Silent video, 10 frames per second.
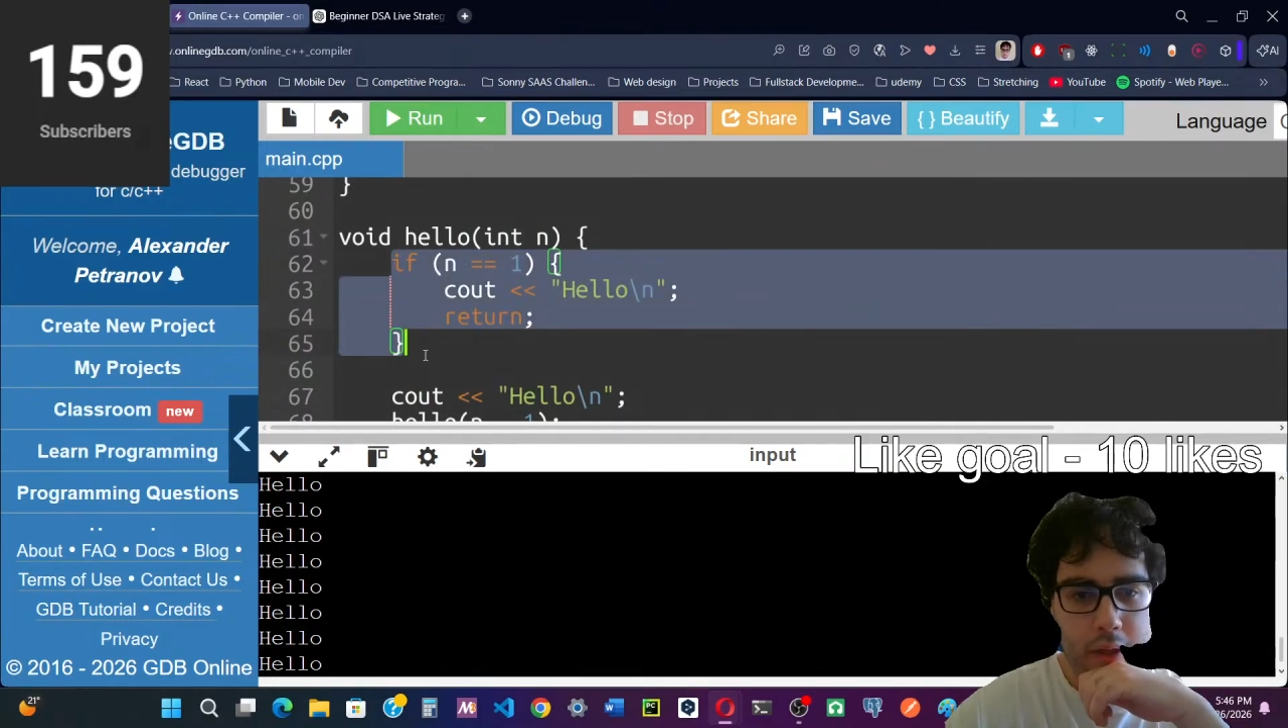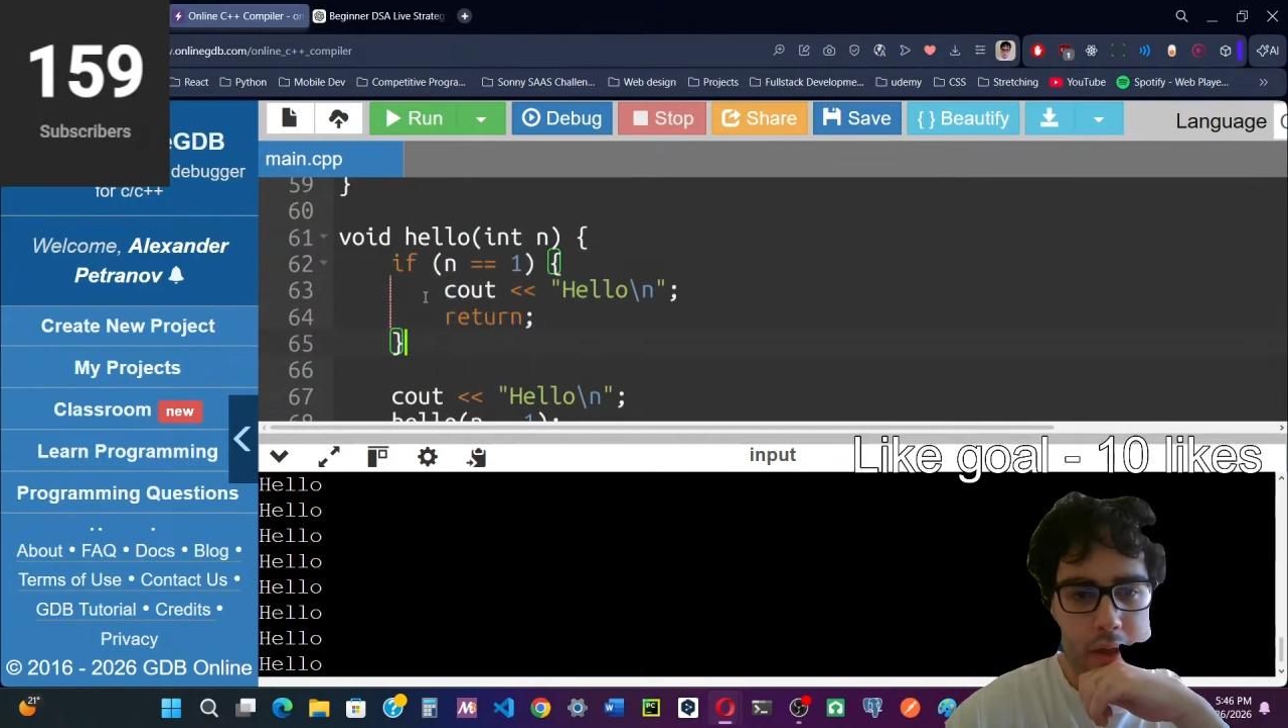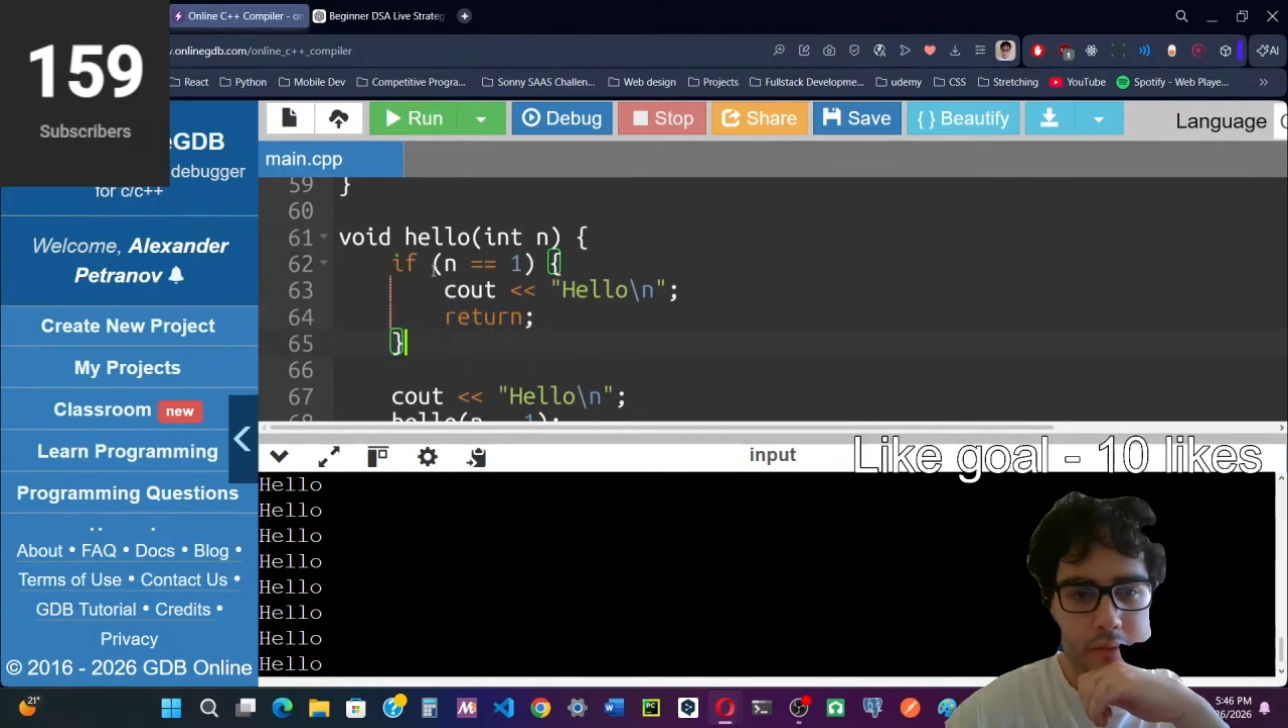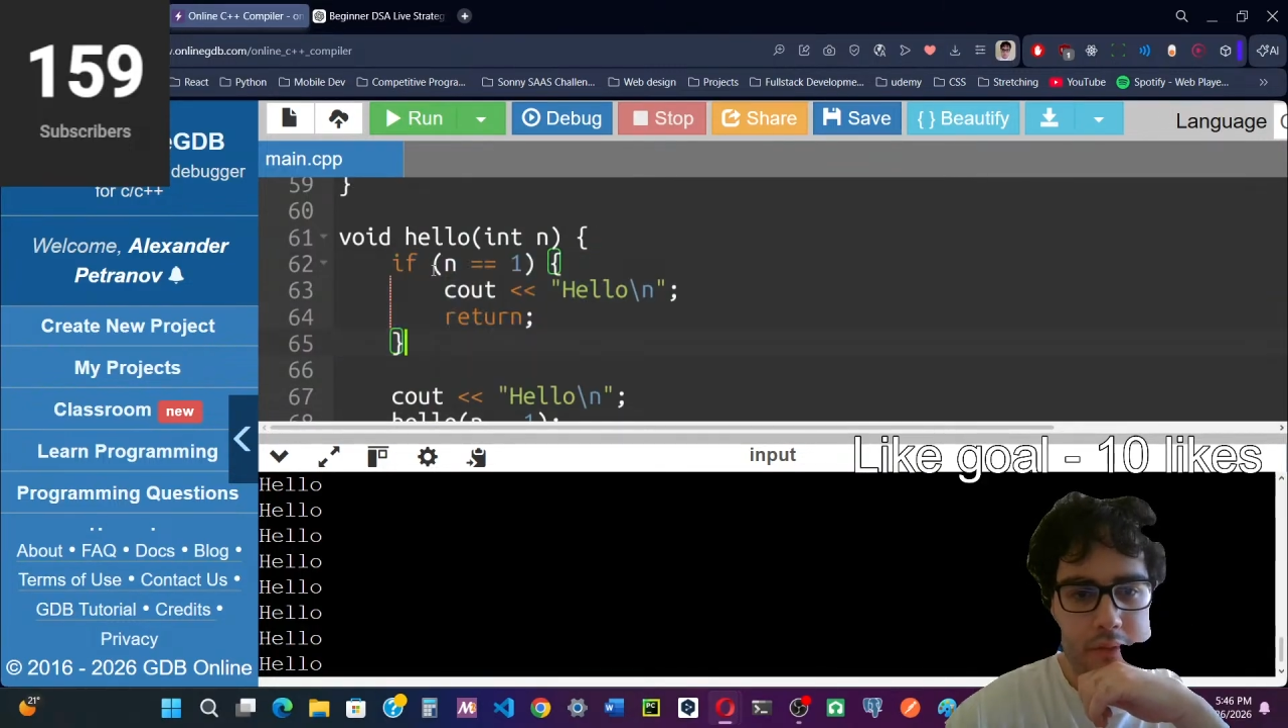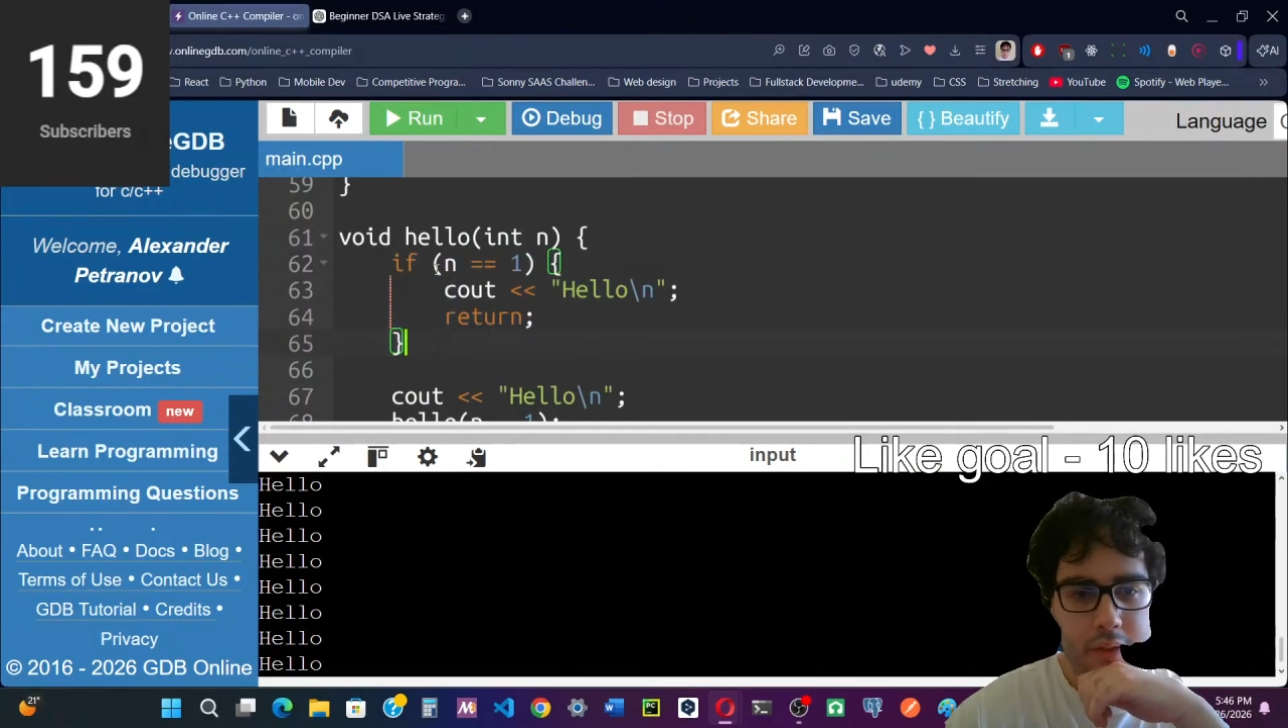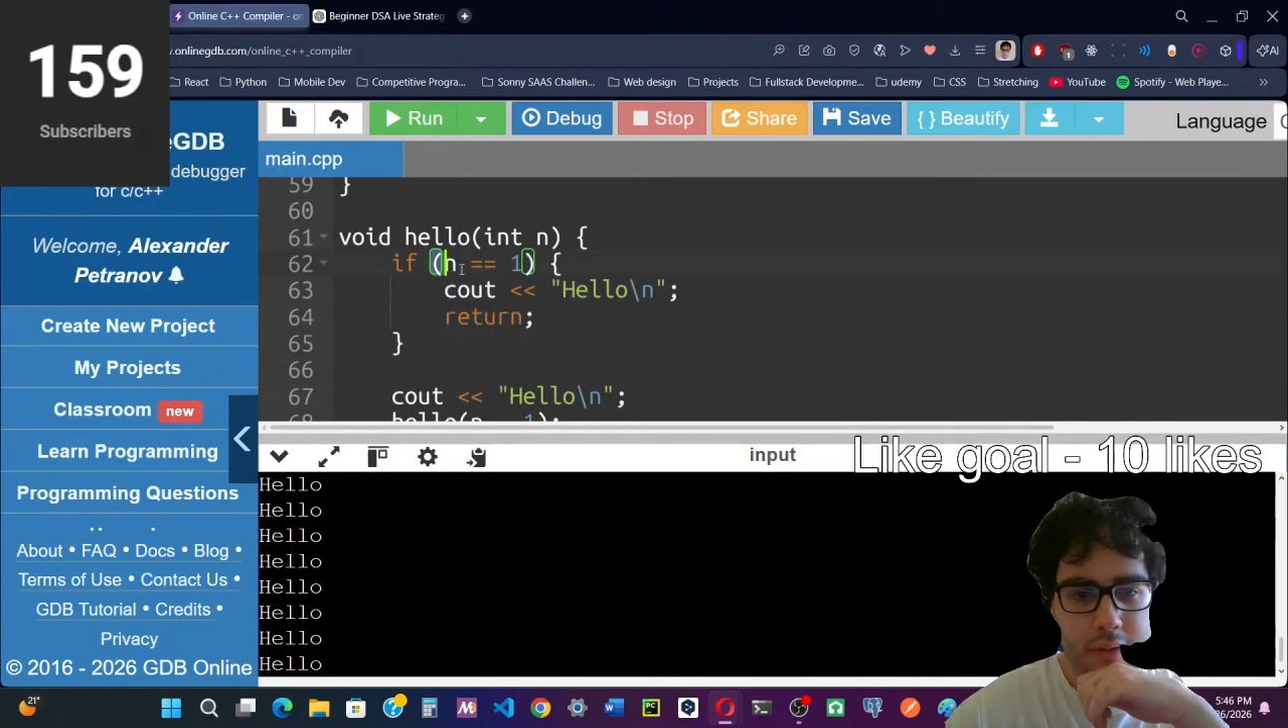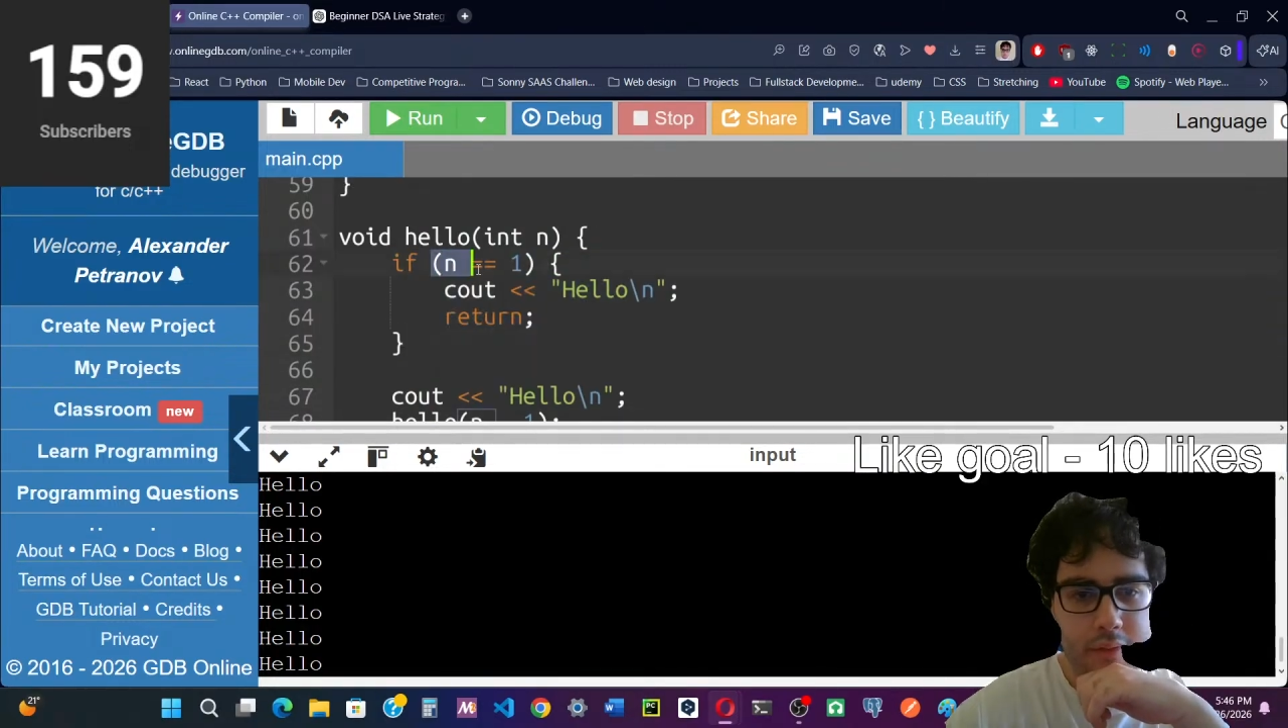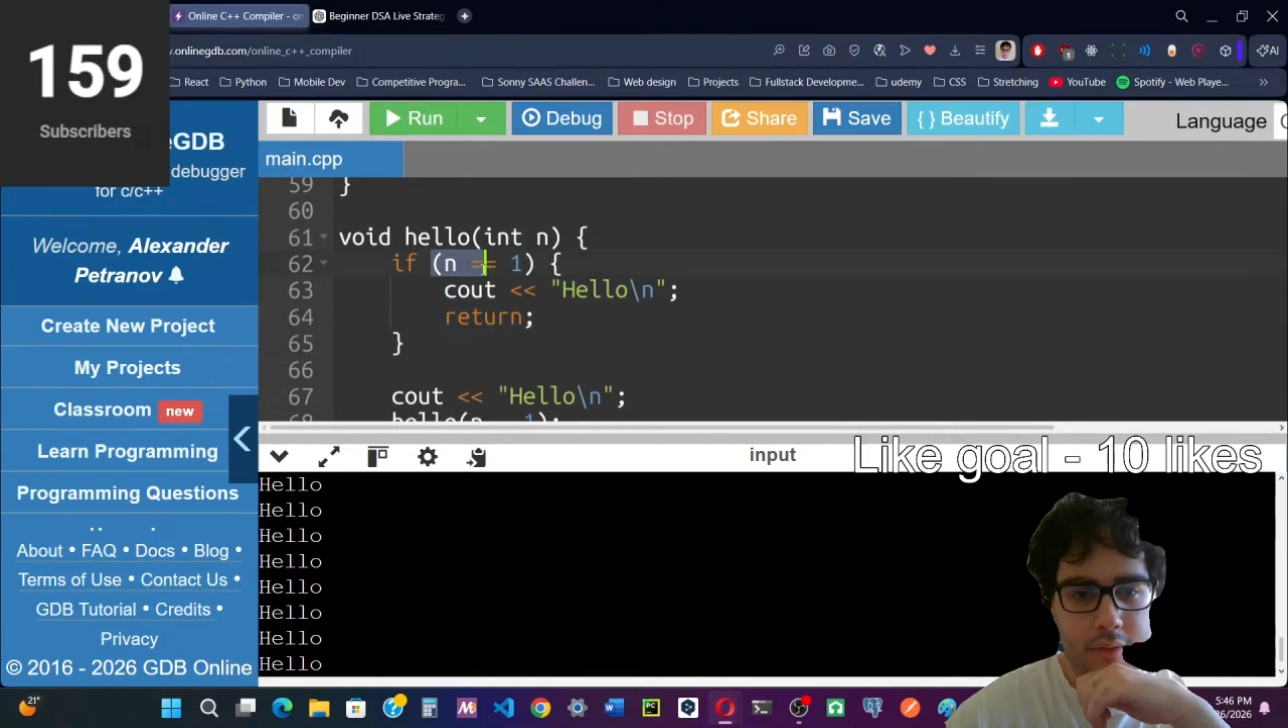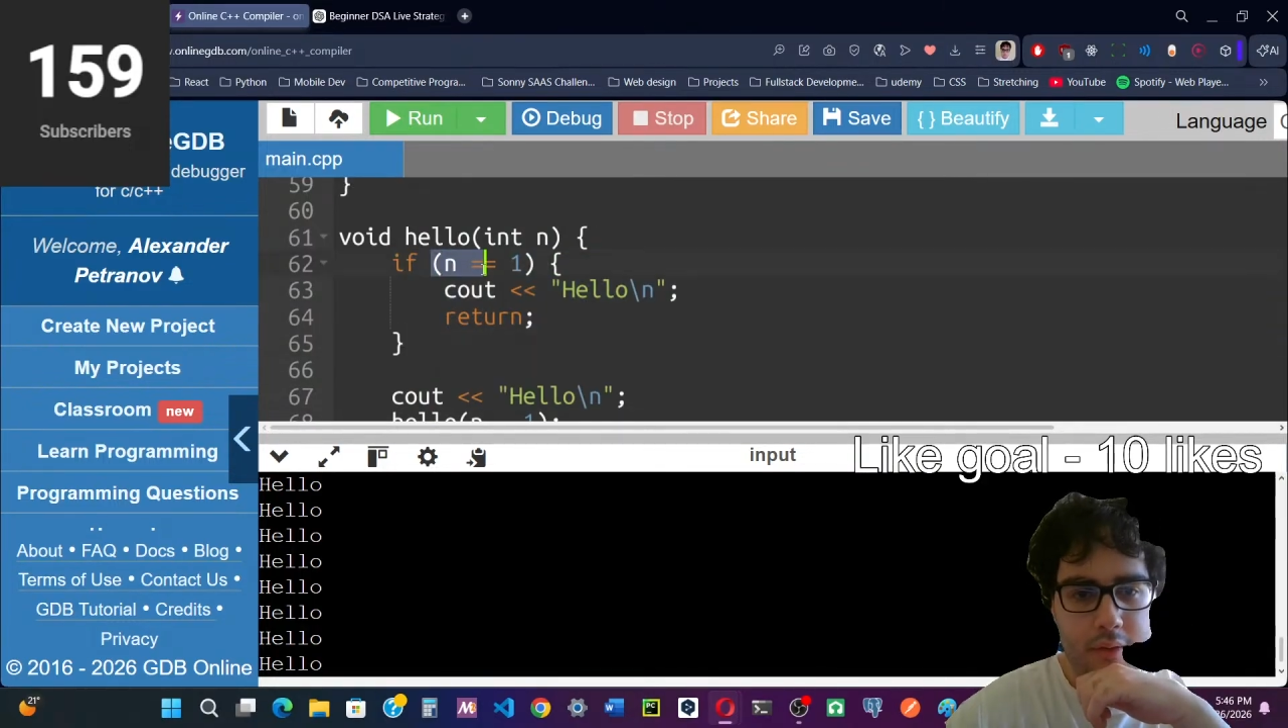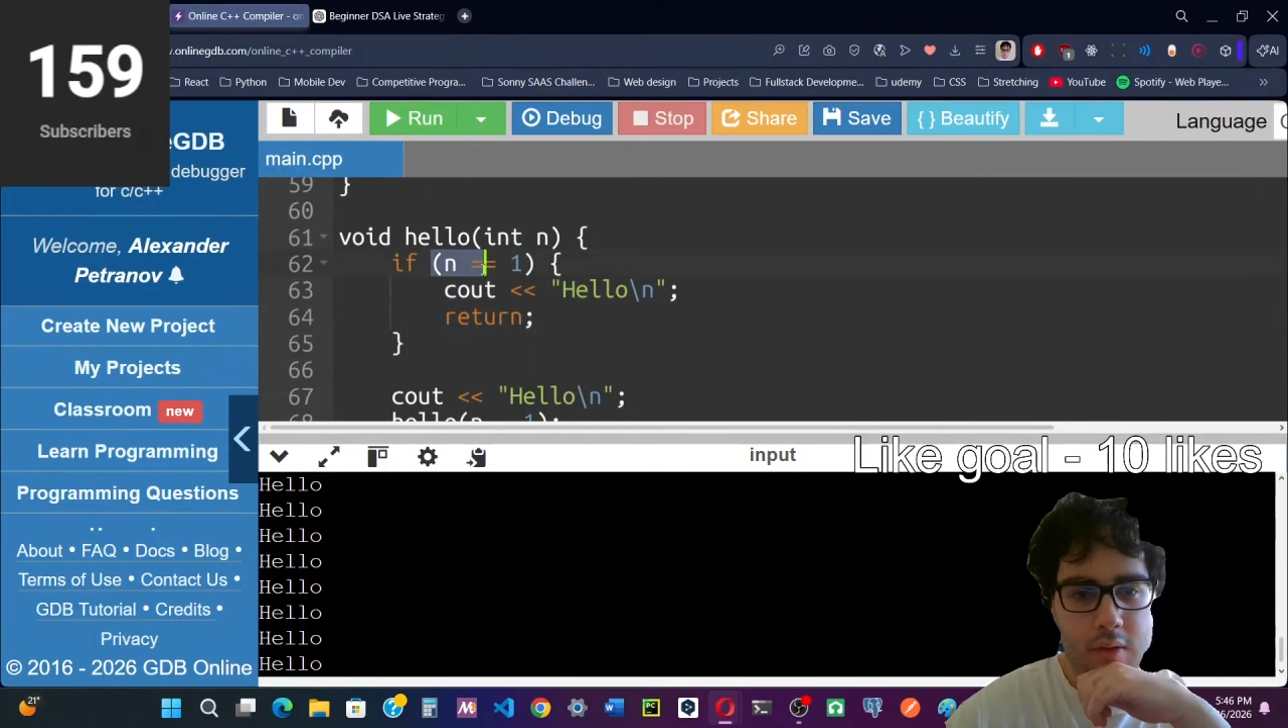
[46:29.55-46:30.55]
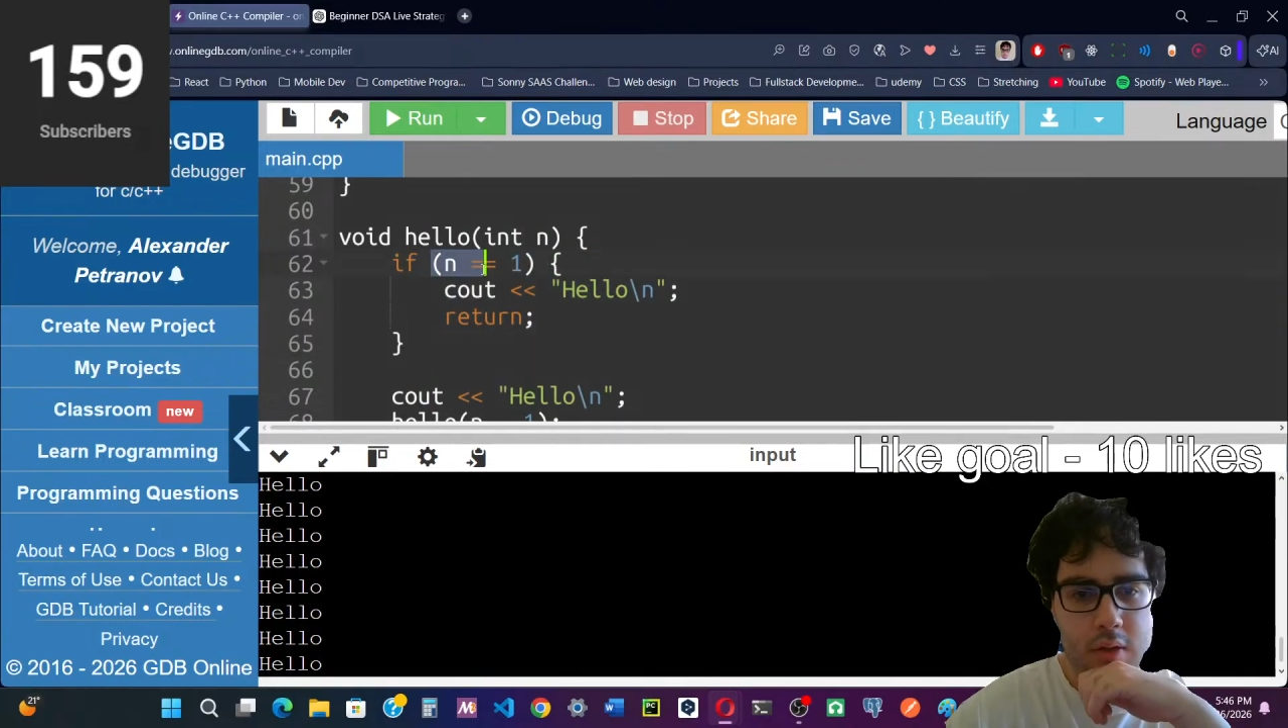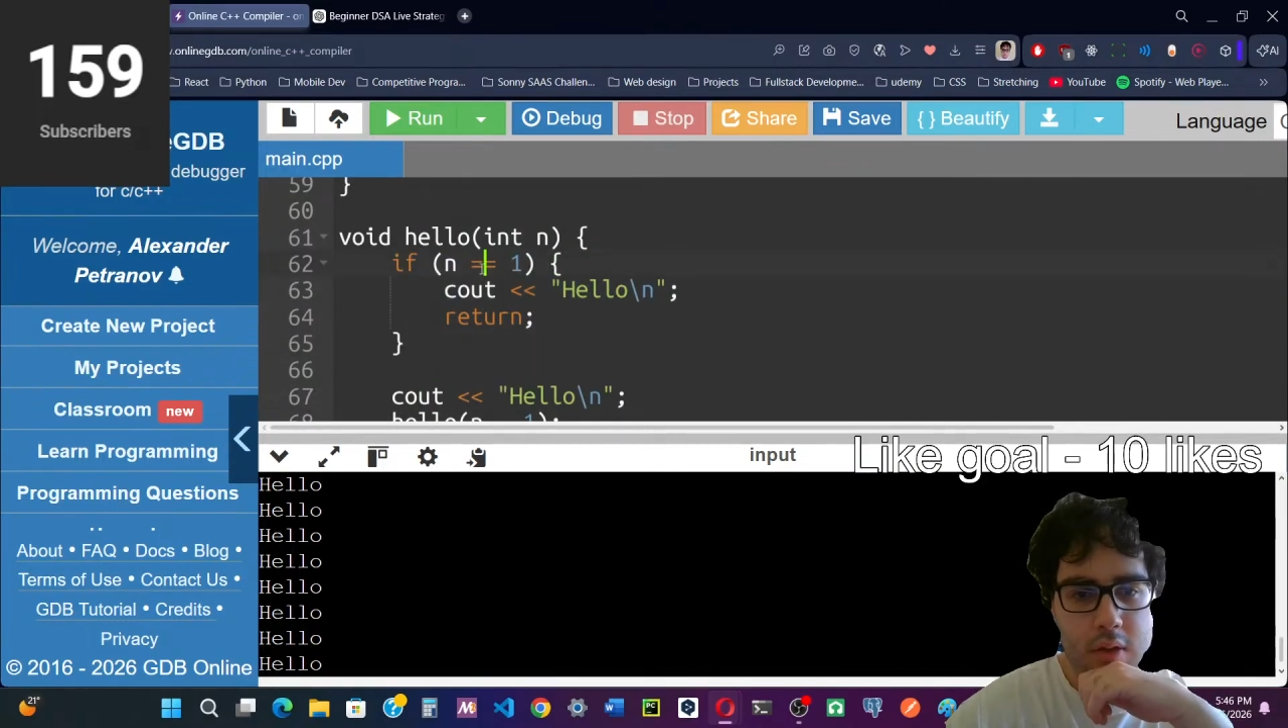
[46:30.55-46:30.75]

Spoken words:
have this.